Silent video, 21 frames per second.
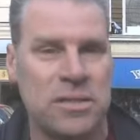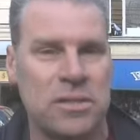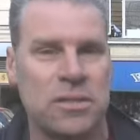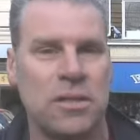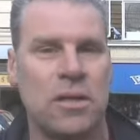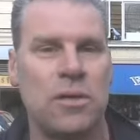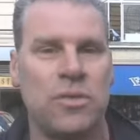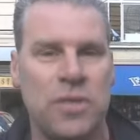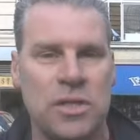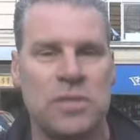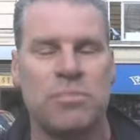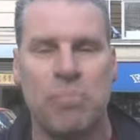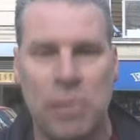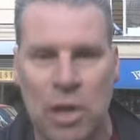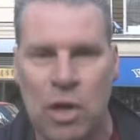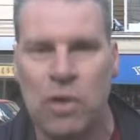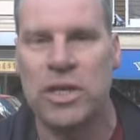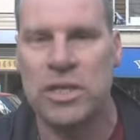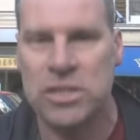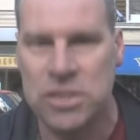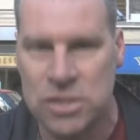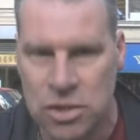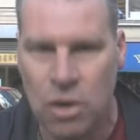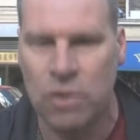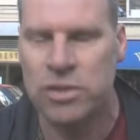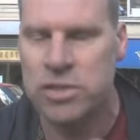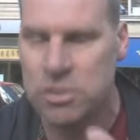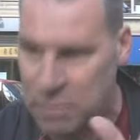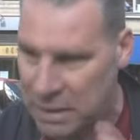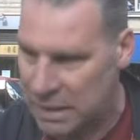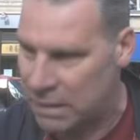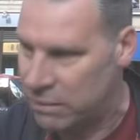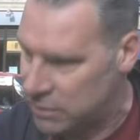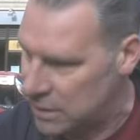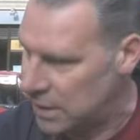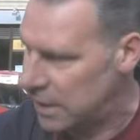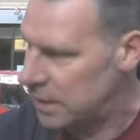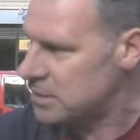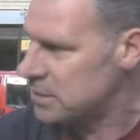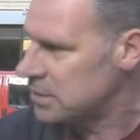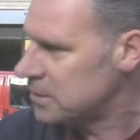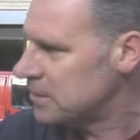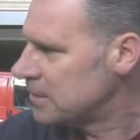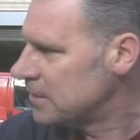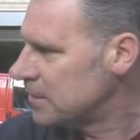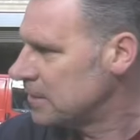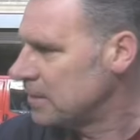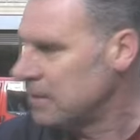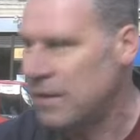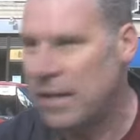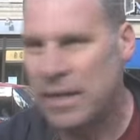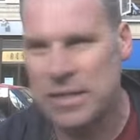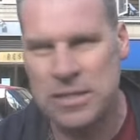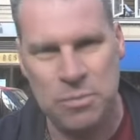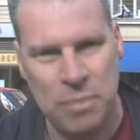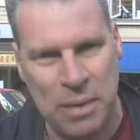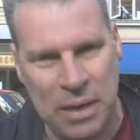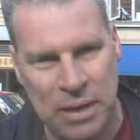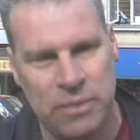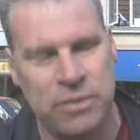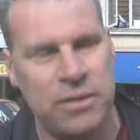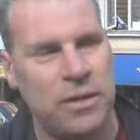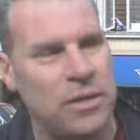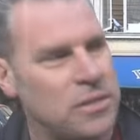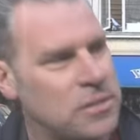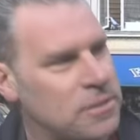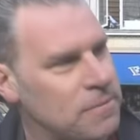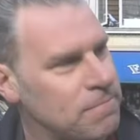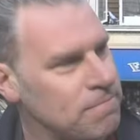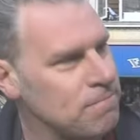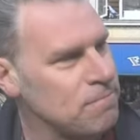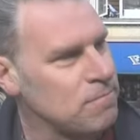to know this blog is not about that. It's about this.